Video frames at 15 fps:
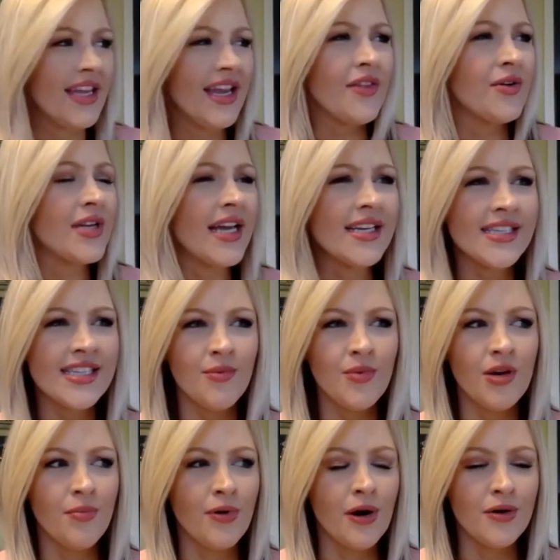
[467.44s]
other day, someone
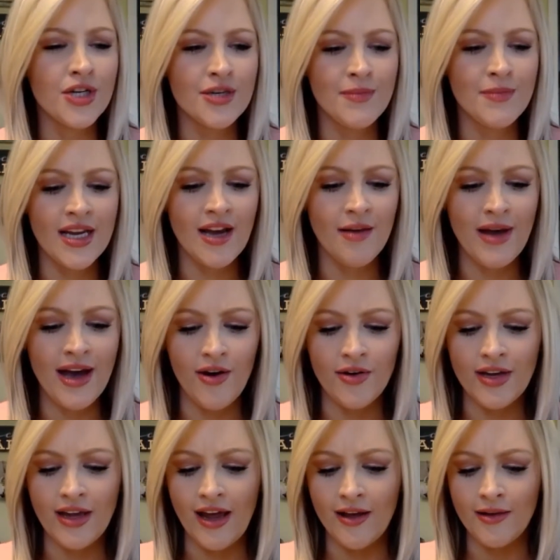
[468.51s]
approached me about
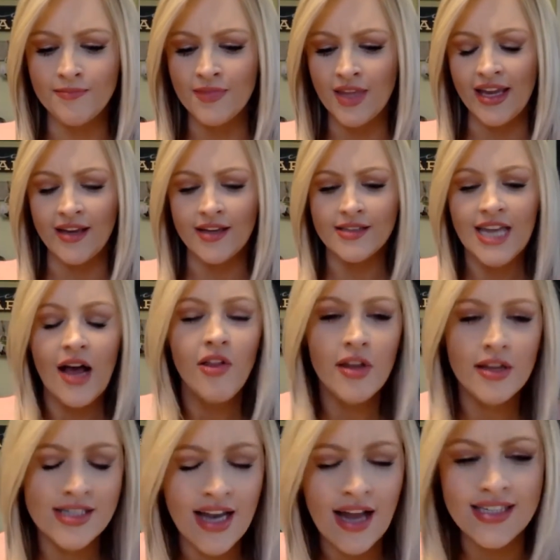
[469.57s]

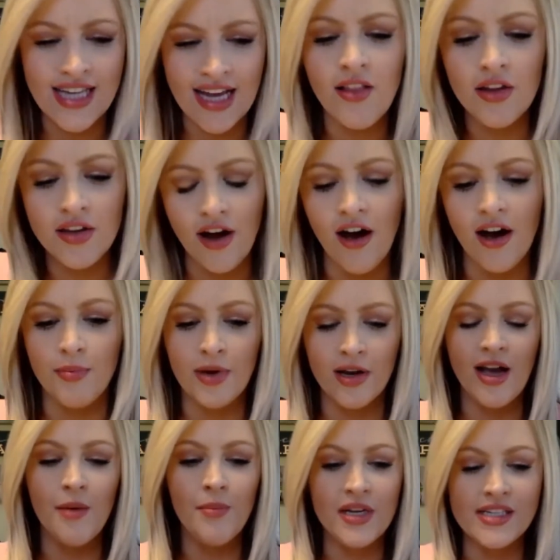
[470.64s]
it's not TeleDoc, but a
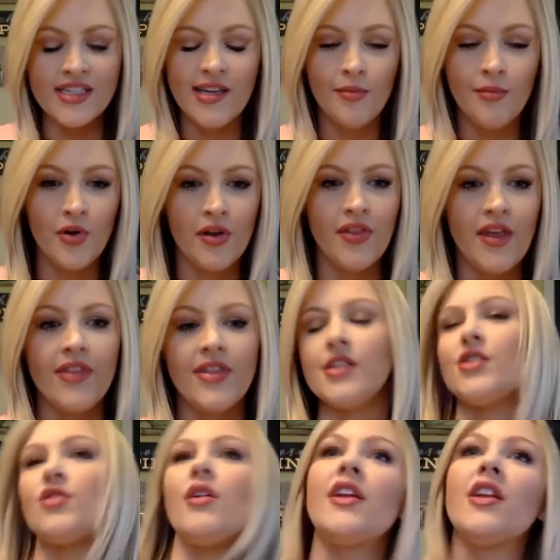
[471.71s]
company similar to that that's
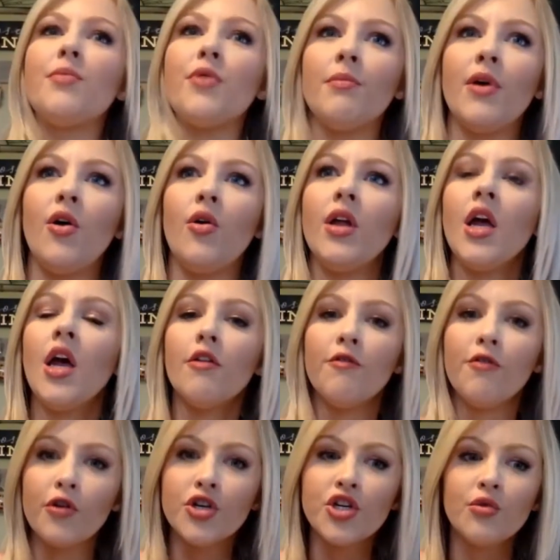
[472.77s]
trying to promote
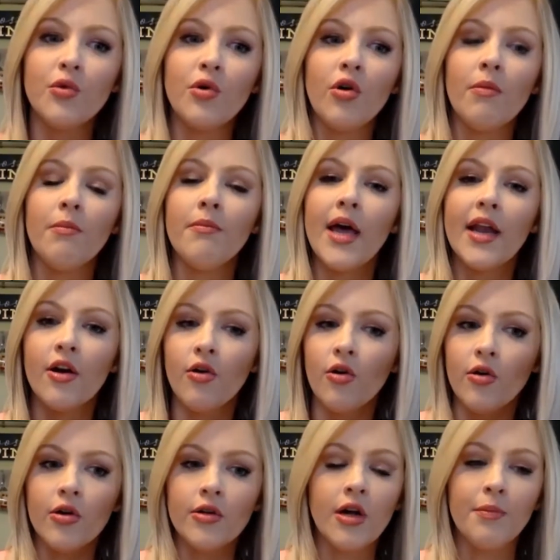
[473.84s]
virtual
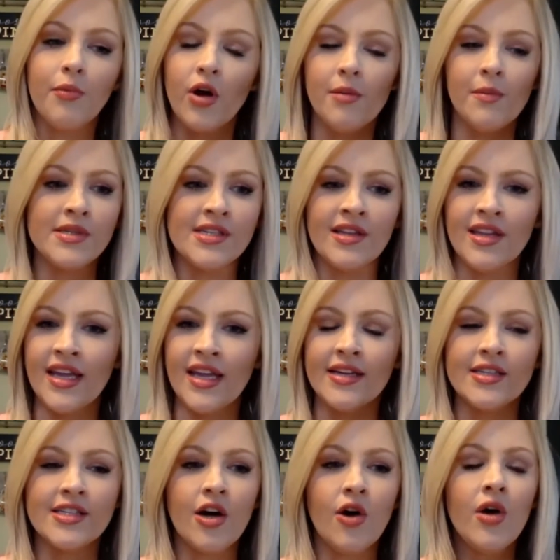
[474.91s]
medical appointments and things.
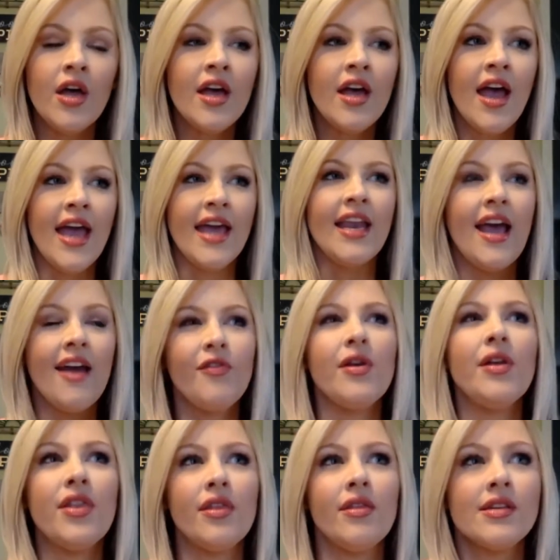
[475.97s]
So
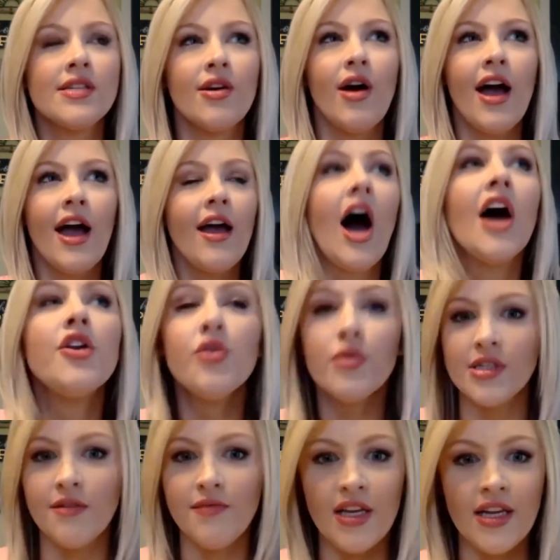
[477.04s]
hundreds
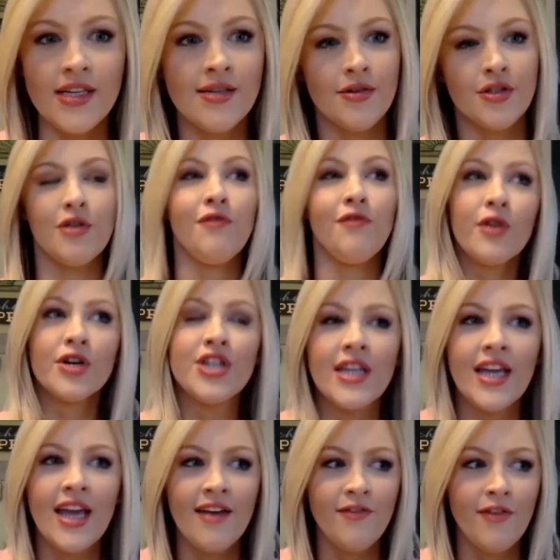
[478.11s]
of these, which unfortunately
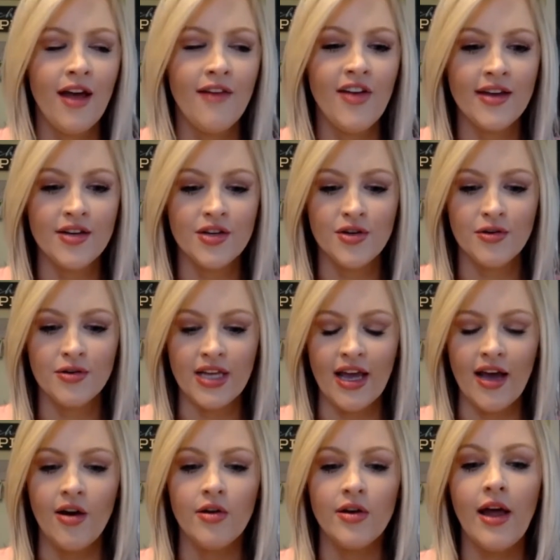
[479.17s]
I've had to turn
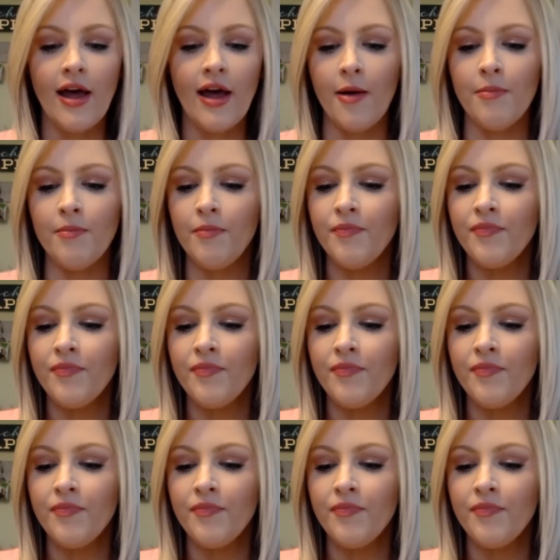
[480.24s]
down,